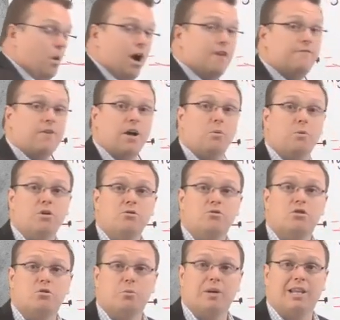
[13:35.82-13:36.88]
Wi-Fi we
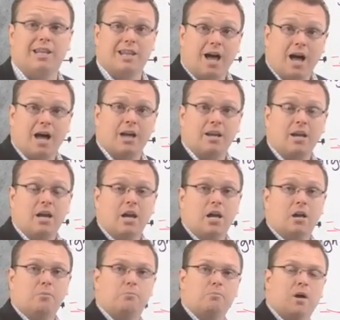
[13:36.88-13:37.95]
use 3 a lot,
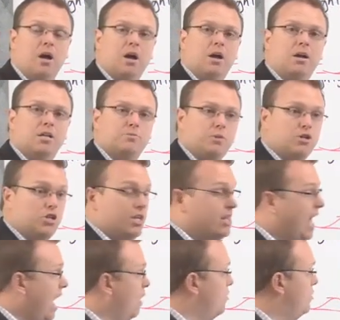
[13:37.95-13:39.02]
especially
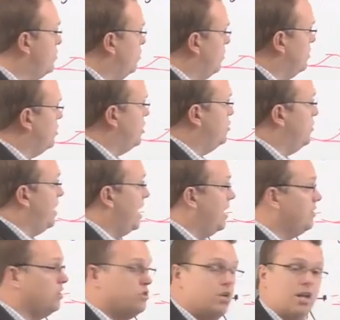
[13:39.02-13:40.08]
in the outdoors because we
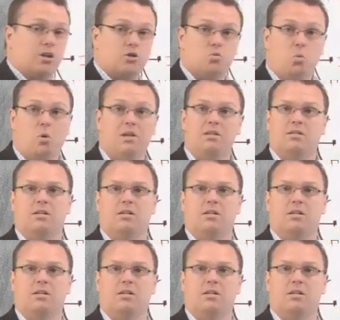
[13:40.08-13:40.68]
had the channels 1,